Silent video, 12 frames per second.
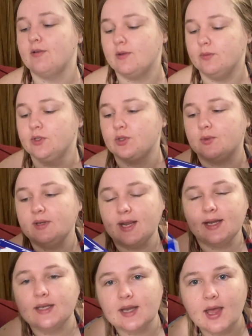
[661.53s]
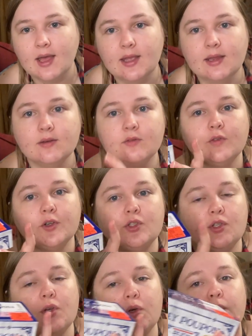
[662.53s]
It was $3.99 for
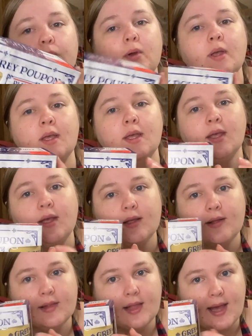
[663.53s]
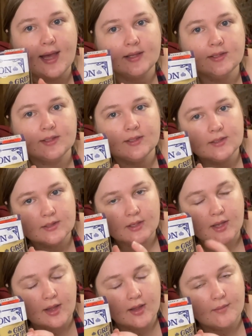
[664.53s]
2 glass
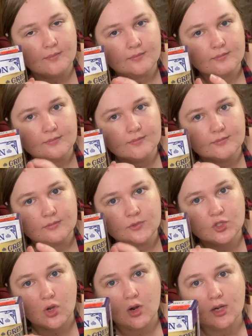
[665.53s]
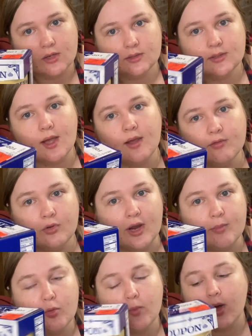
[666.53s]
jars of Grey
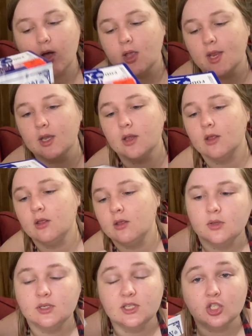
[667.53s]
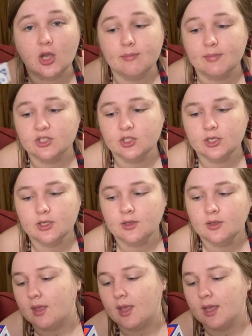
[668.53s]
Poupon Dijon mustard.
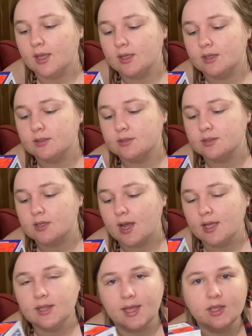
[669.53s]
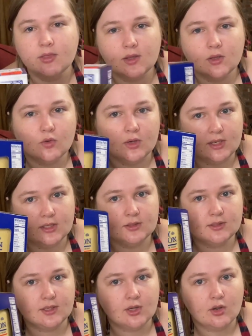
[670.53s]
And I like the
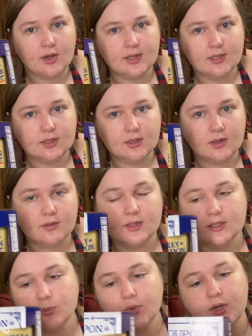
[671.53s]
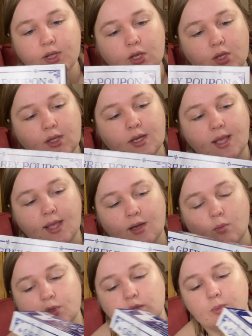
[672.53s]
ingredients that are in this pretty good, and
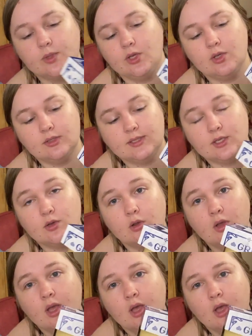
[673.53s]
it was a really good deal.